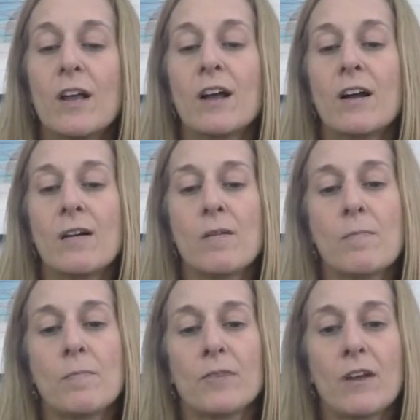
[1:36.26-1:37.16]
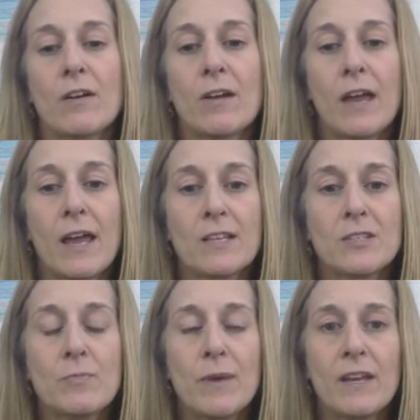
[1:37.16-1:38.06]
Um, there
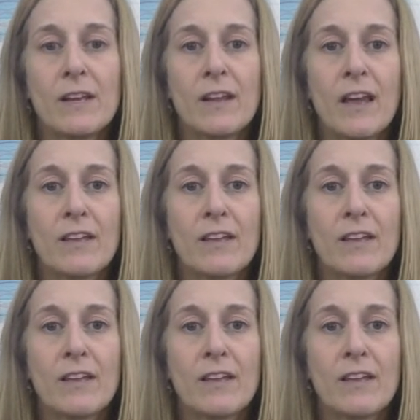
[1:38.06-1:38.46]
has been